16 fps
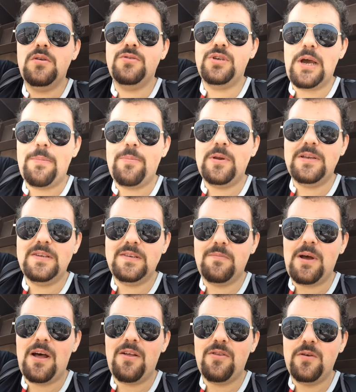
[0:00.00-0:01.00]
Japanese
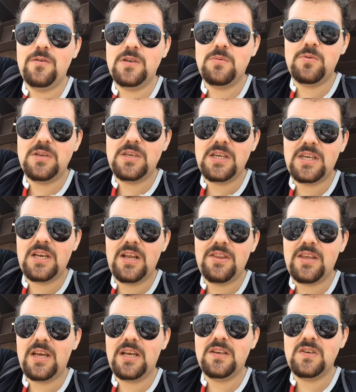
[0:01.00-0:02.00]
about those particular
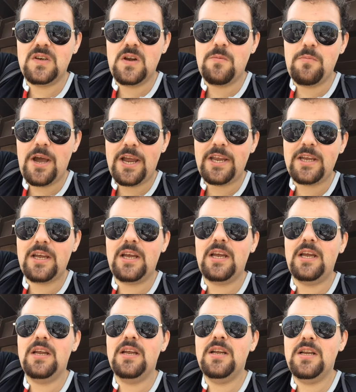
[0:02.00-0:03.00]
things. You know,
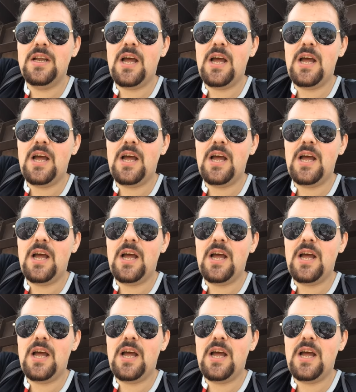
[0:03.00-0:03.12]
banking.